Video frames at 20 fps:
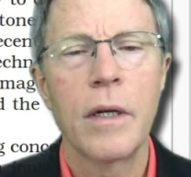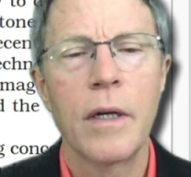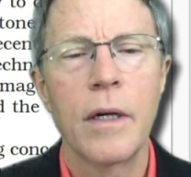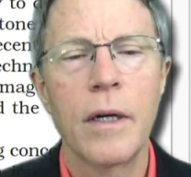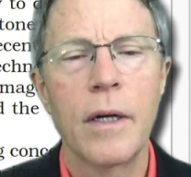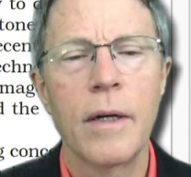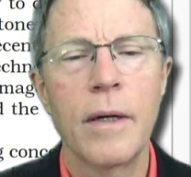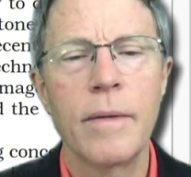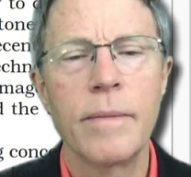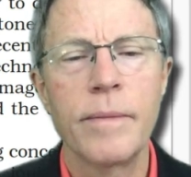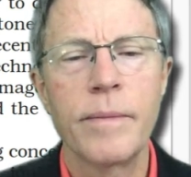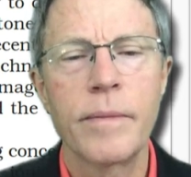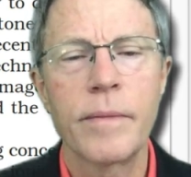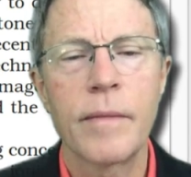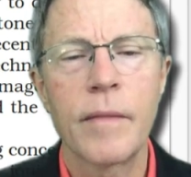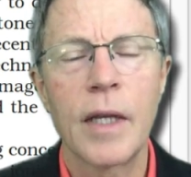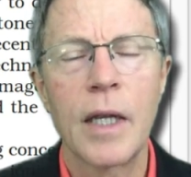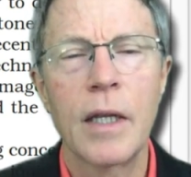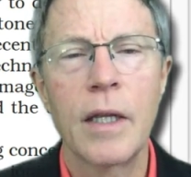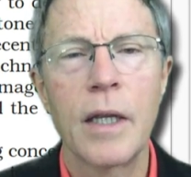um,
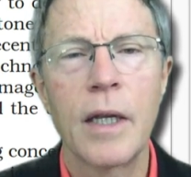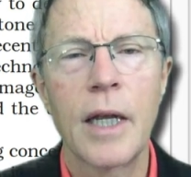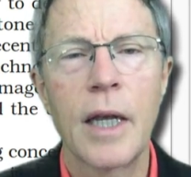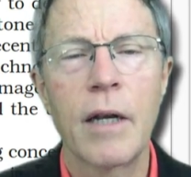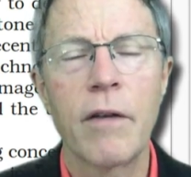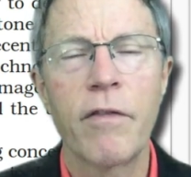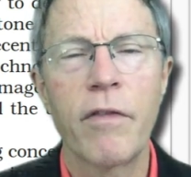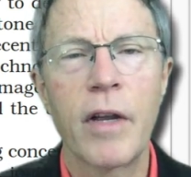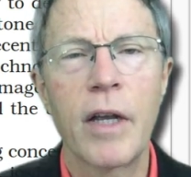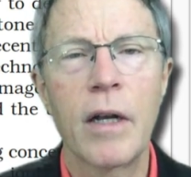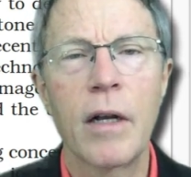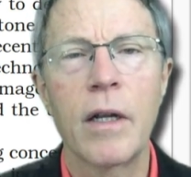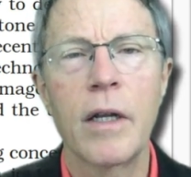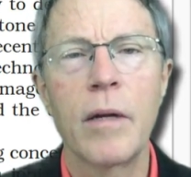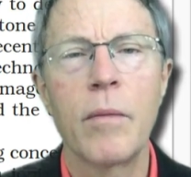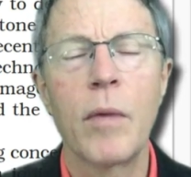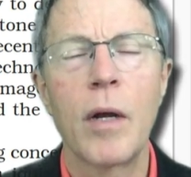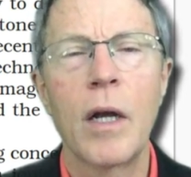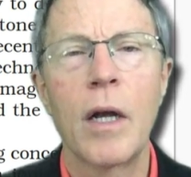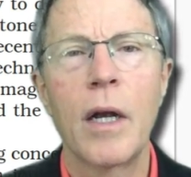and then had a fatal
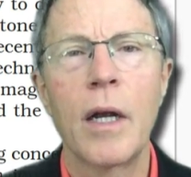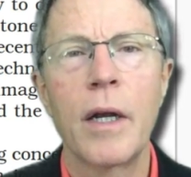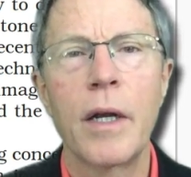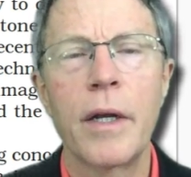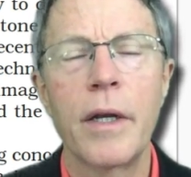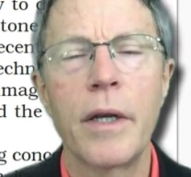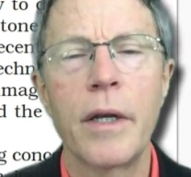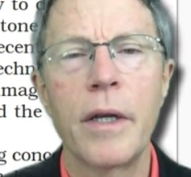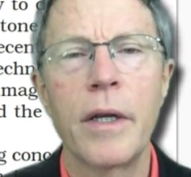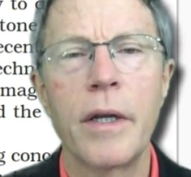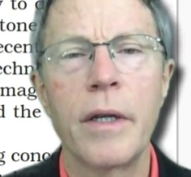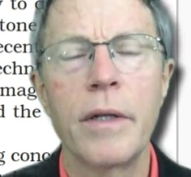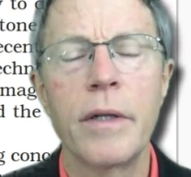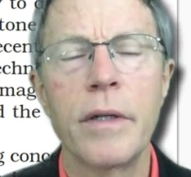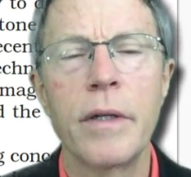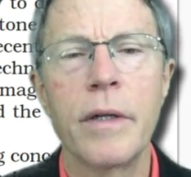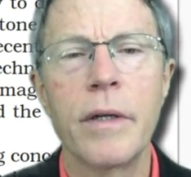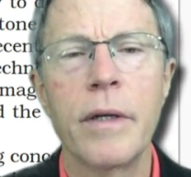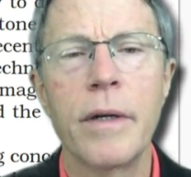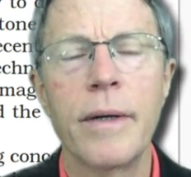MI
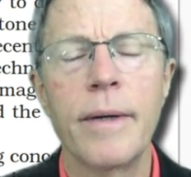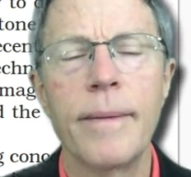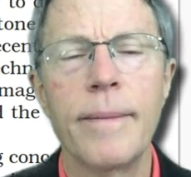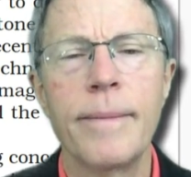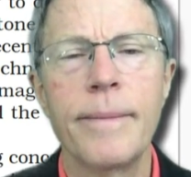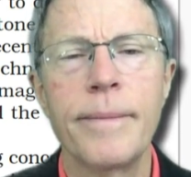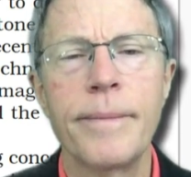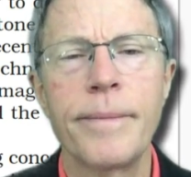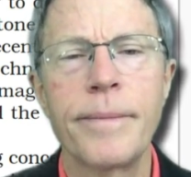in um,